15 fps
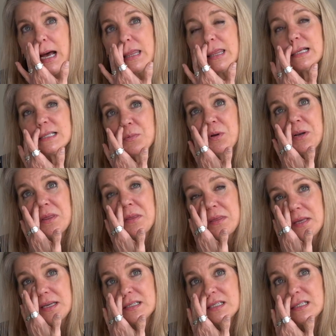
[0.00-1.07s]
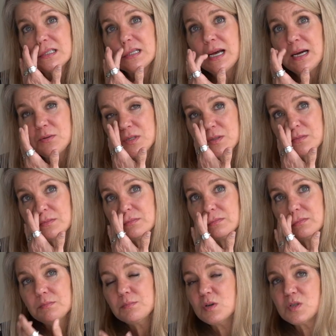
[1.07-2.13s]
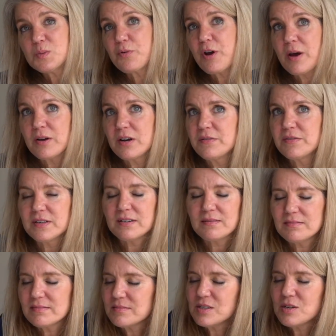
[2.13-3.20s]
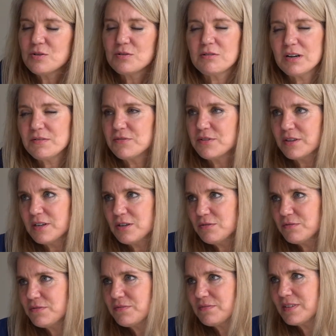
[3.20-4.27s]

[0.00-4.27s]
that's one of the things I was most proud of, and I'm so grateful that you've